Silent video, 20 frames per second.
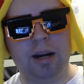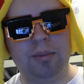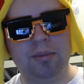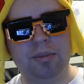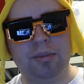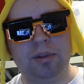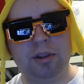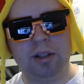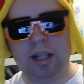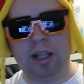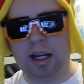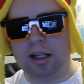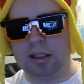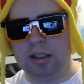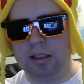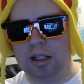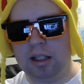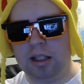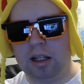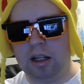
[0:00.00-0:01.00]
So yeah,
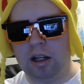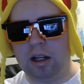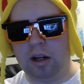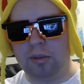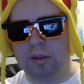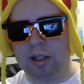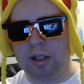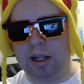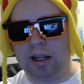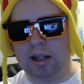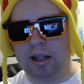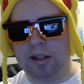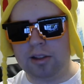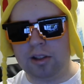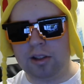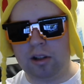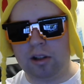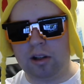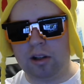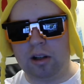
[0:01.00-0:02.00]
hope you guys
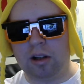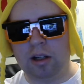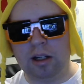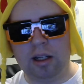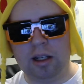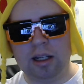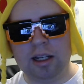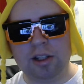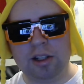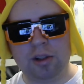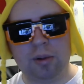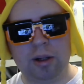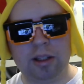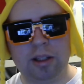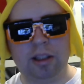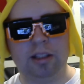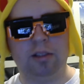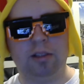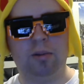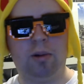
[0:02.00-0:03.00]
are
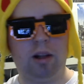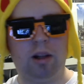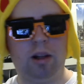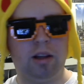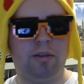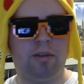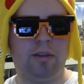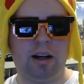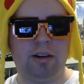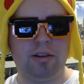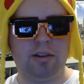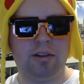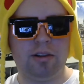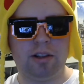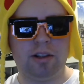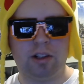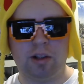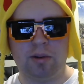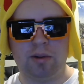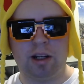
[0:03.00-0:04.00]
enjoying the qualifiers
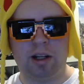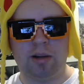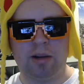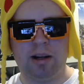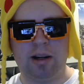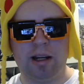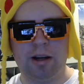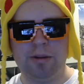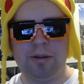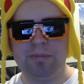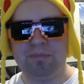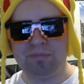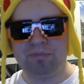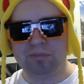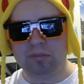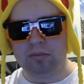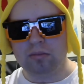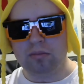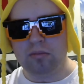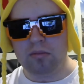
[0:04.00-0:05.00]
are going on right now.
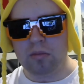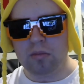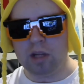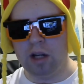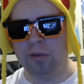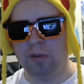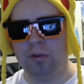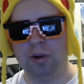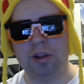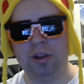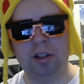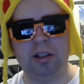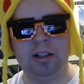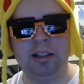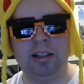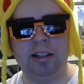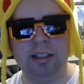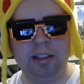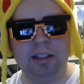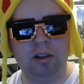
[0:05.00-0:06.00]

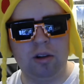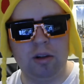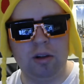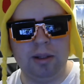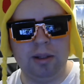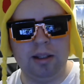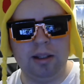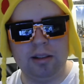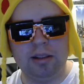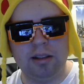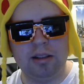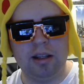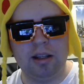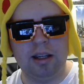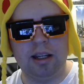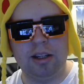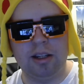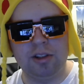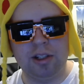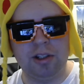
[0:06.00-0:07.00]
Unfortunately, Orbit
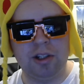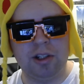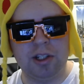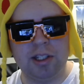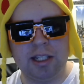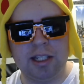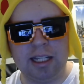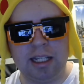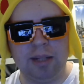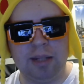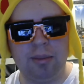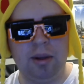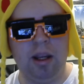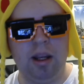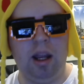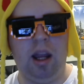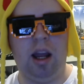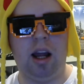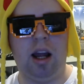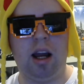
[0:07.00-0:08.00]
GG's team
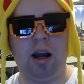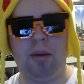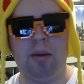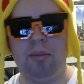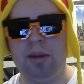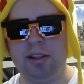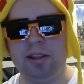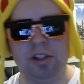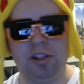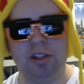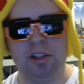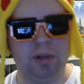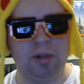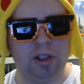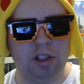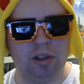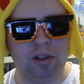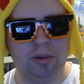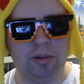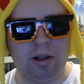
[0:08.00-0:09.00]
isn't doing
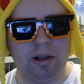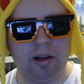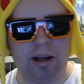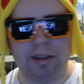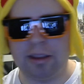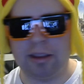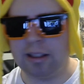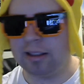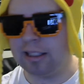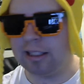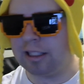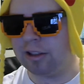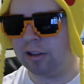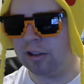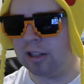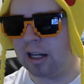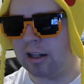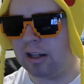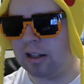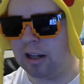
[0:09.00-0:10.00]
too well. I think they either
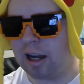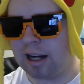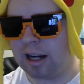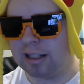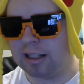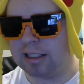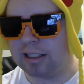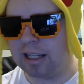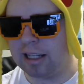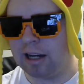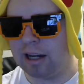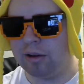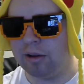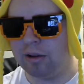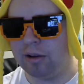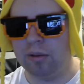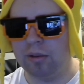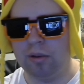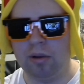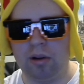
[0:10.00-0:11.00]
got knocked out
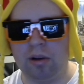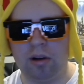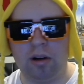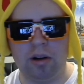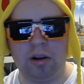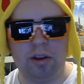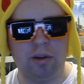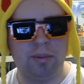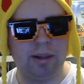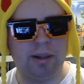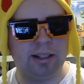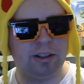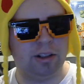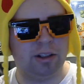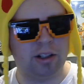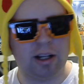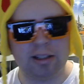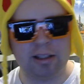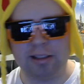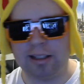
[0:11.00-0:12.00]
or they're playing their
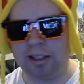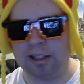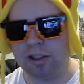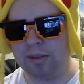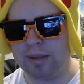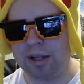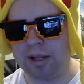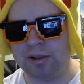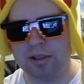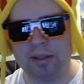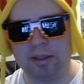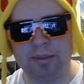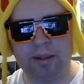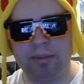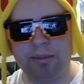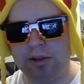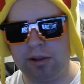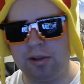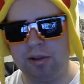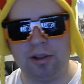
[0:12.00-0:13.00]
consolation match or something. I'm
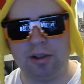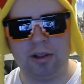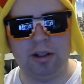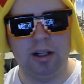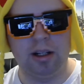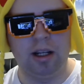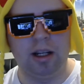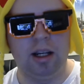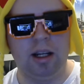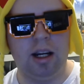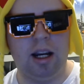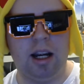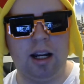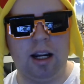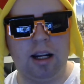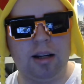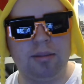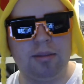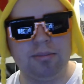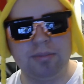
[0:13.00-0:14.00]
not too sure.
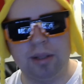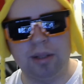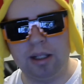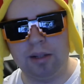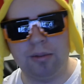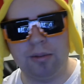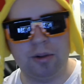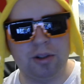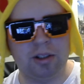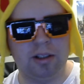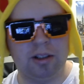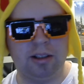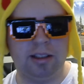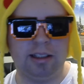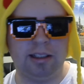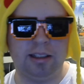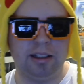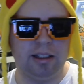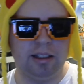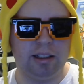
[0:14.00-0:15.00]
But
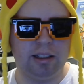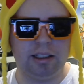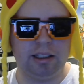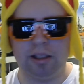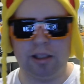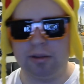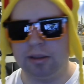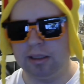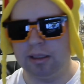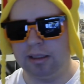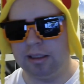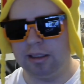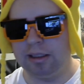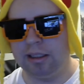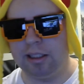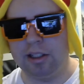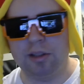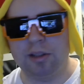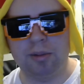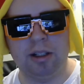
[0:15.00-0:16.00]
unfortunately, it
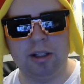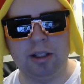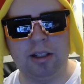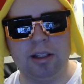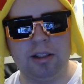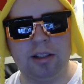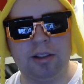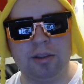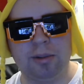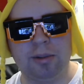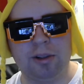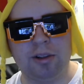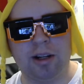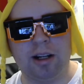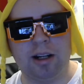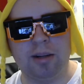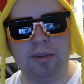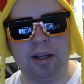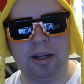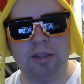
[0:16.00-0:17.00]
is what it is. We try
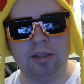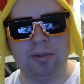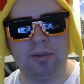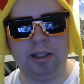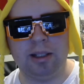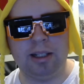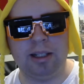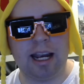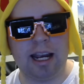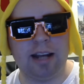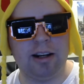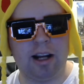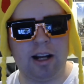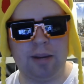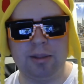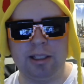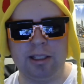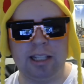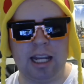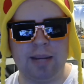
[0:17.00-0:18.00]
our best. We had
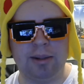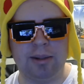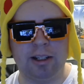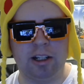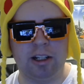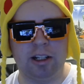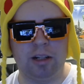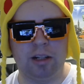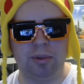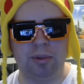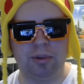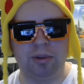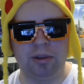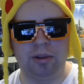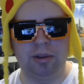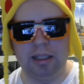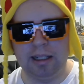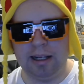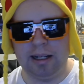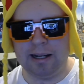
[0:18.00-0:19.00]
Optic Gaming in our pool.
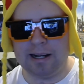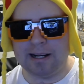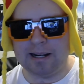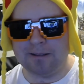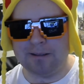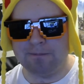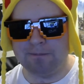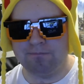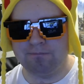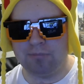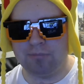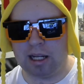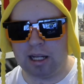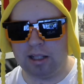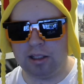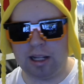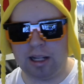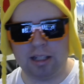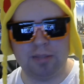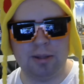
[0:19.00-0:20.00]

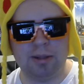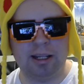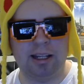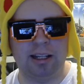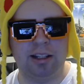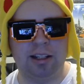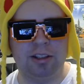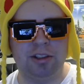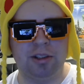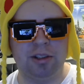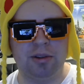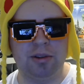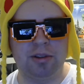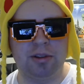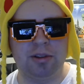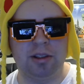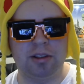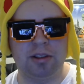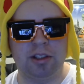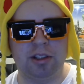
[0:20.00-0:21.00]
Not to make any
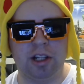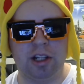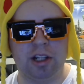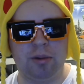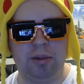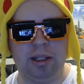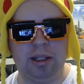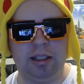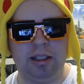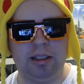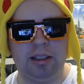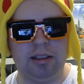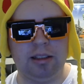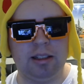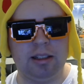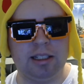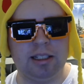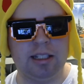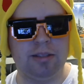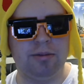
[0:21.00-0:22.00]
excuses. We
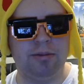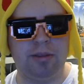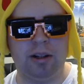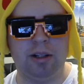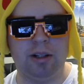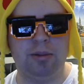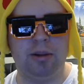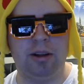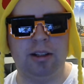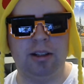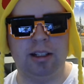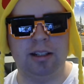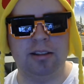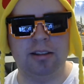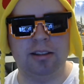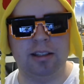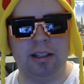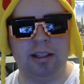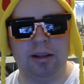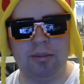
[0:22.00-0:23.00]
did very well
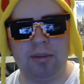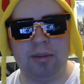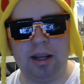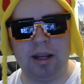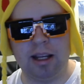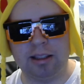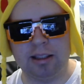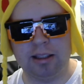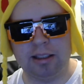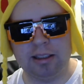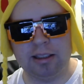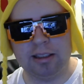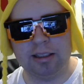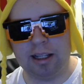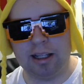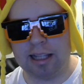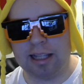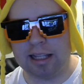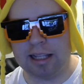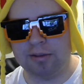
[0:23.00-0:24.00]
against them at the
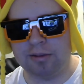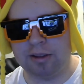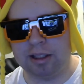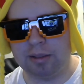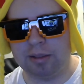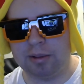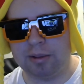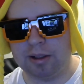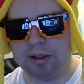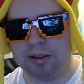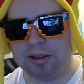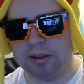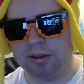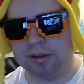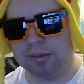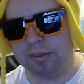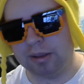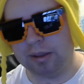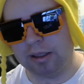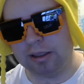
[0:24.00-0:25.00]
last event that we went
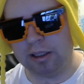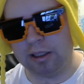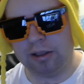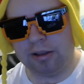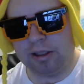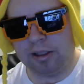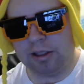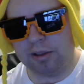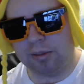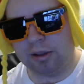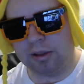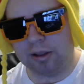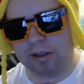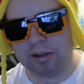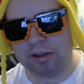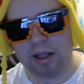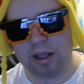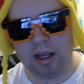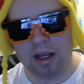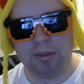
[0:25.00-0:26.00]
to. But it is what it
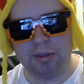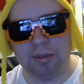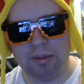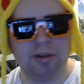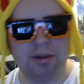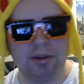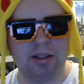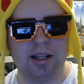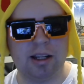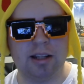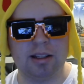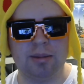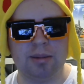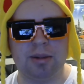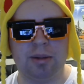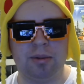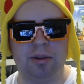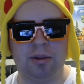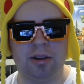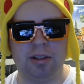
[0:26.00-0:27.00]
is. But anyways, guys, I'm
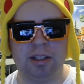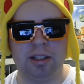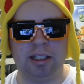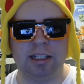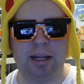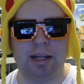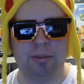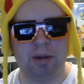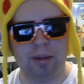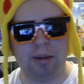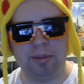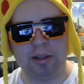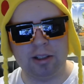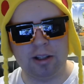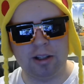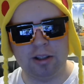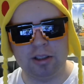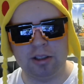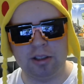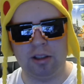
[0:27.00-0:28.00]
Temporisic. I'm rambling
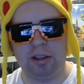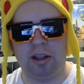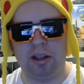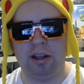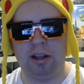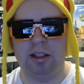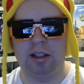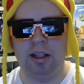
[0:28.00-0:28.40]
on too long.